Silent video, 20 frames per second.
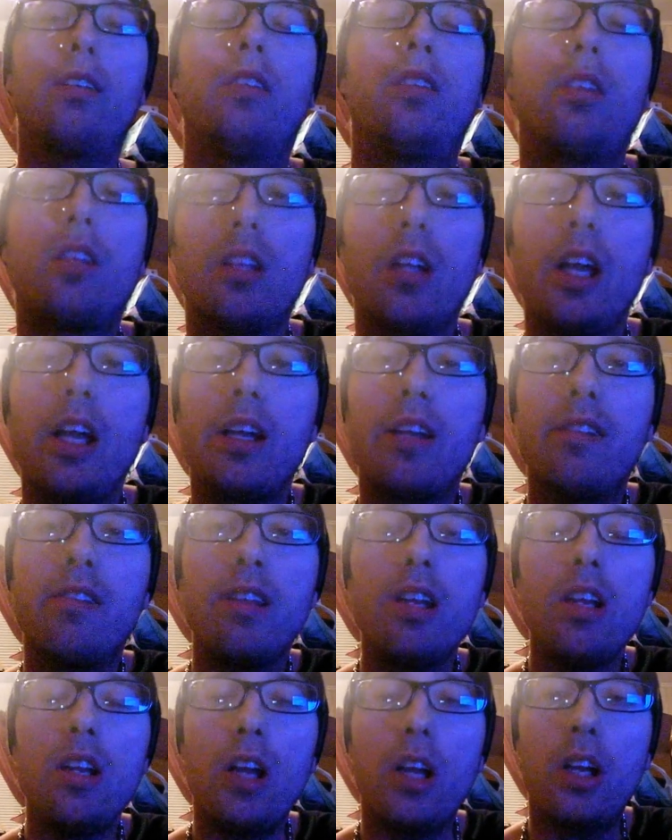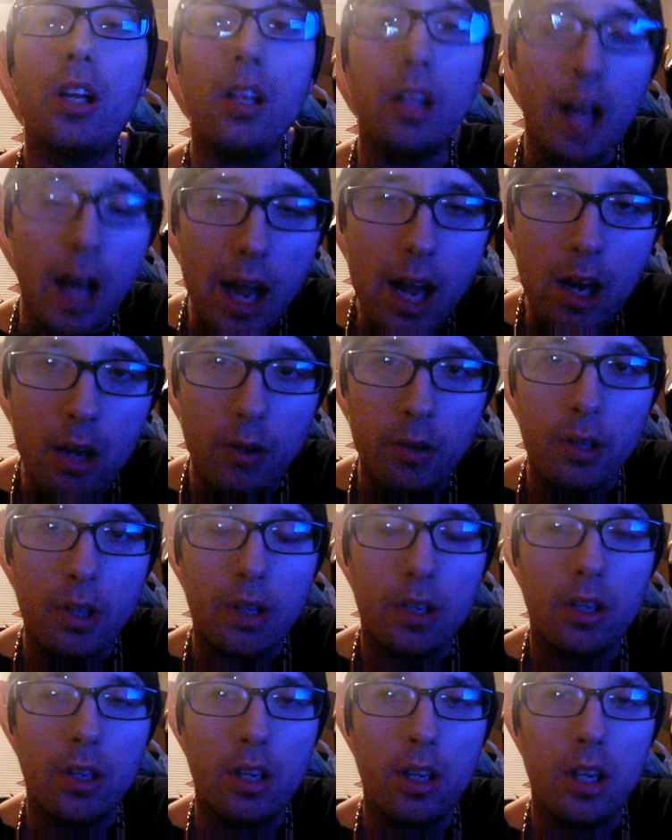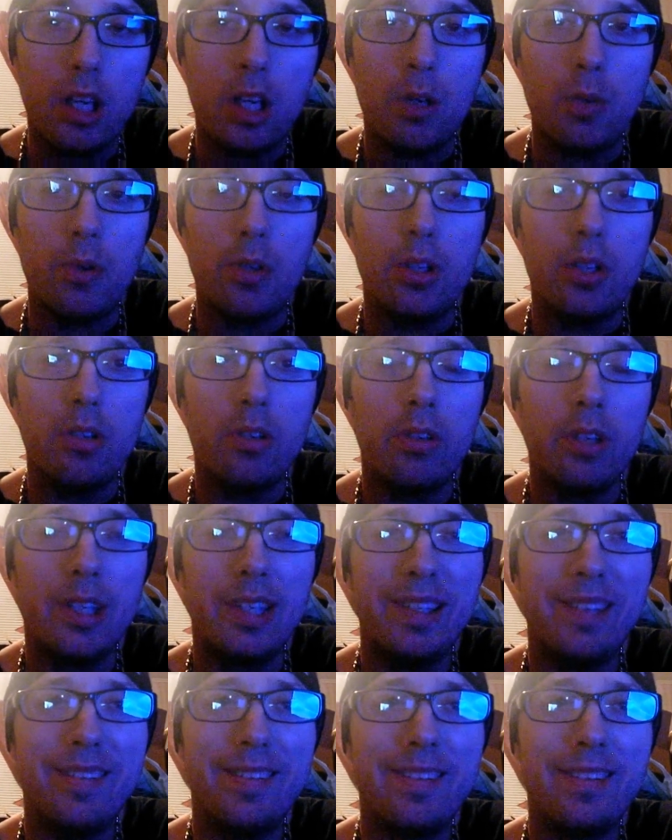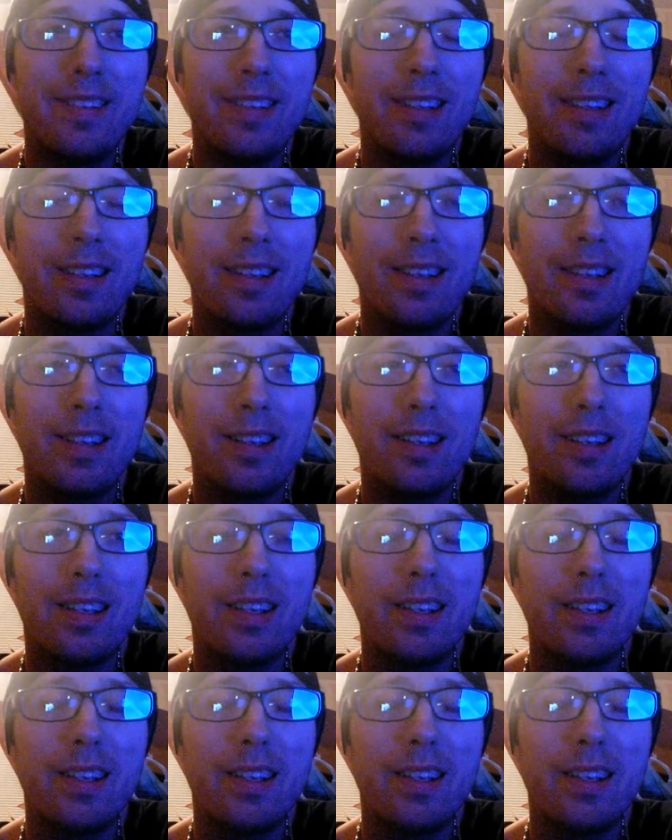like seeing a clown, you know, do is I I